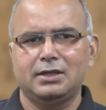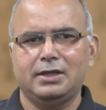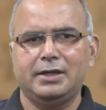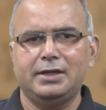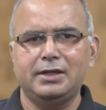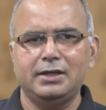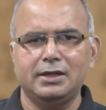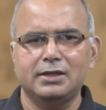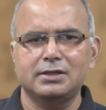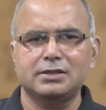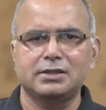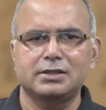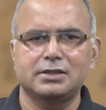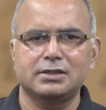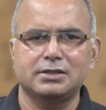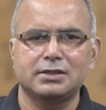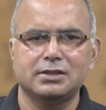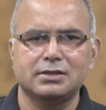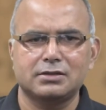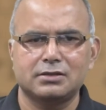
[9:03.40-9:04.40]
the Indian
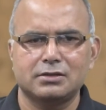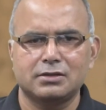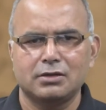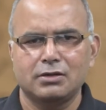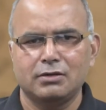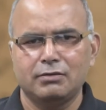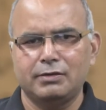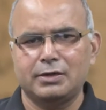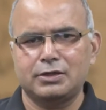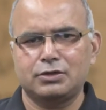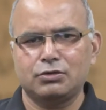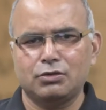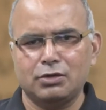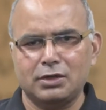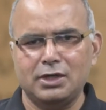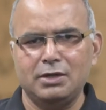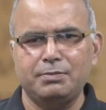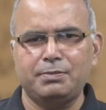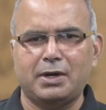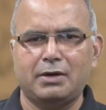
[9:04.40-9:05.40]
citizens were
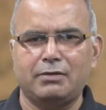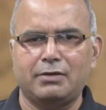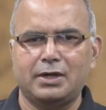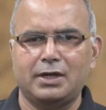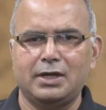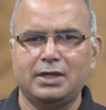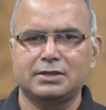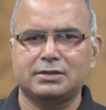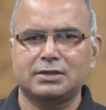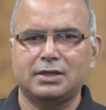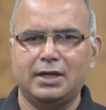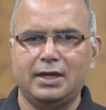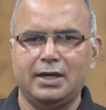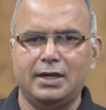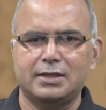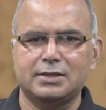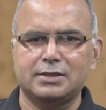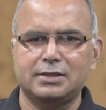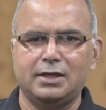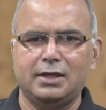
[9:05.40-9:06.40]
totally powerless
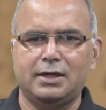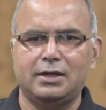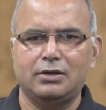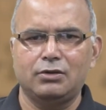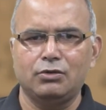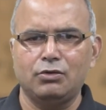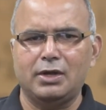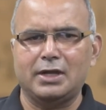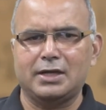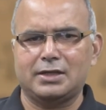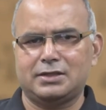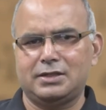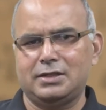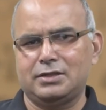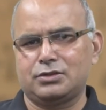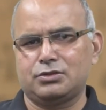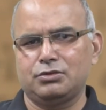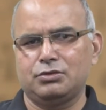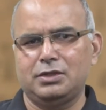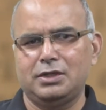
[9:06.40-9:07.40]
as they had no
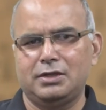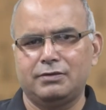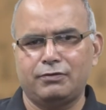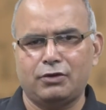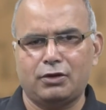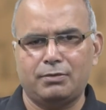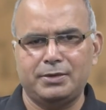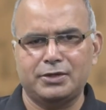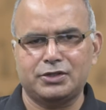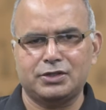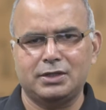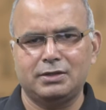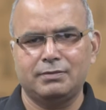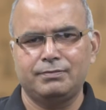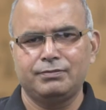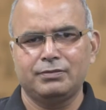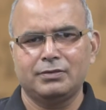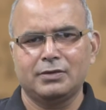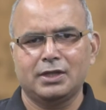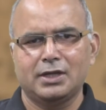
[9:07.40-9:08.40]
access to the information
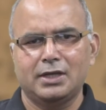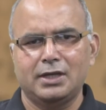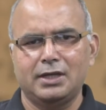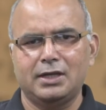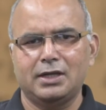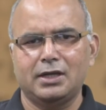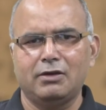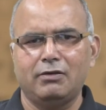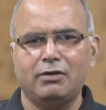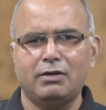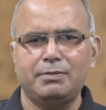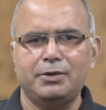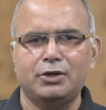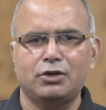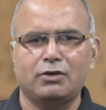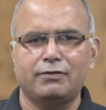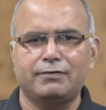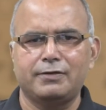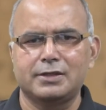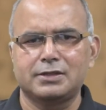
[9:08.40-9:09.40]
in a government
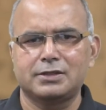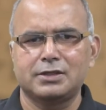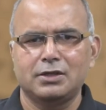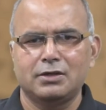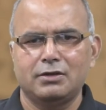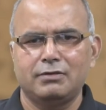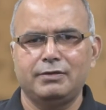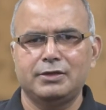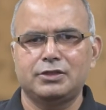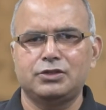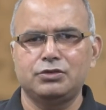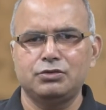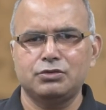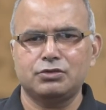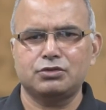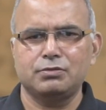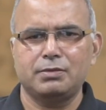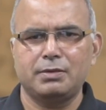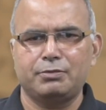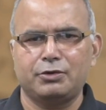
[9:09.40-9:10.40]
office which
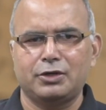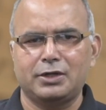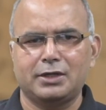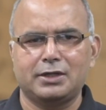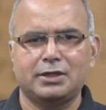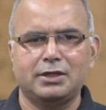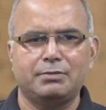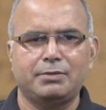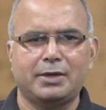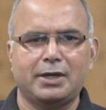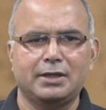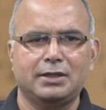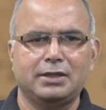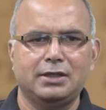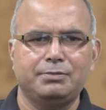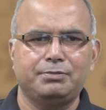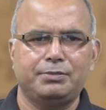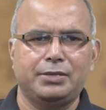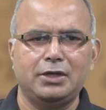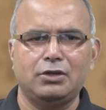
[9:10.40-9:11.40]
used to be protected by
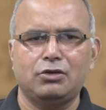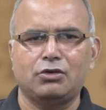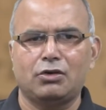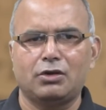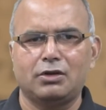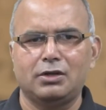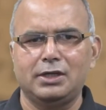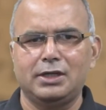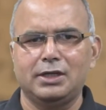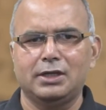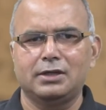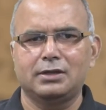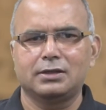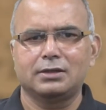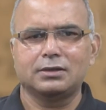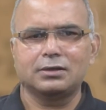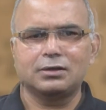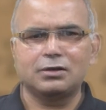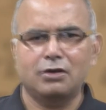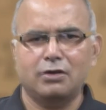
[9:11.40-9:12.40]
the pre-colonial
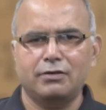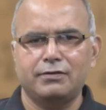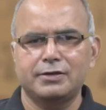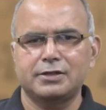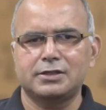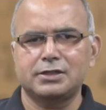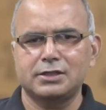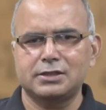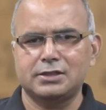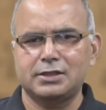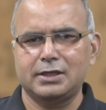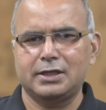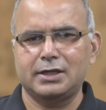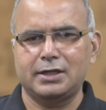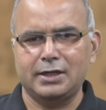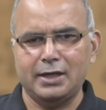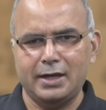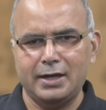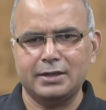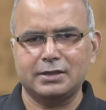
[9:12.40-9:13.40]
Official
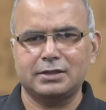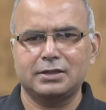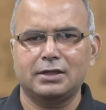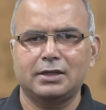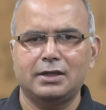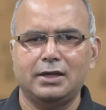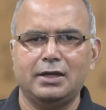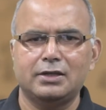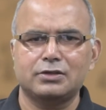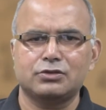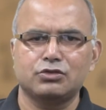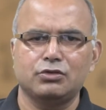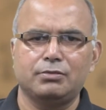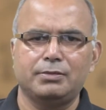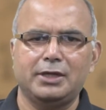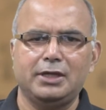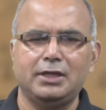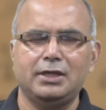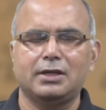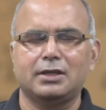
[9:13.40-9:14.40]
Secret Act and so
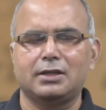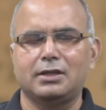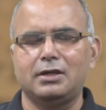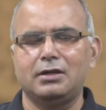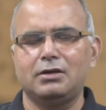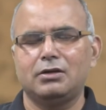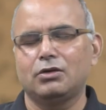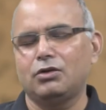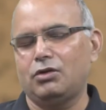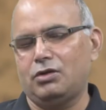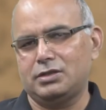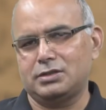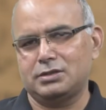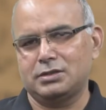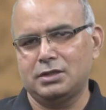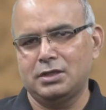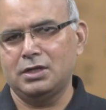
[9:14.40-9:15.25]
many other laws.